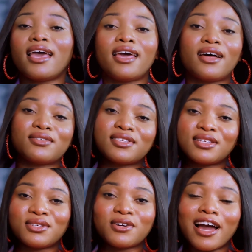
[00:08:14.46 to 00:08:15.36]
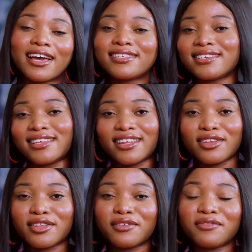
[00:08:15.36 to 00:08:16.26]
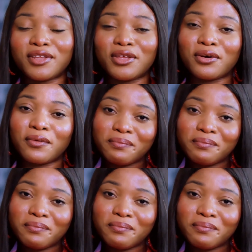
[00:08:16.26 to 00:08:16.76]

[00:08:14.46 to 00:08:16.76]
and I'll see you guys in another video.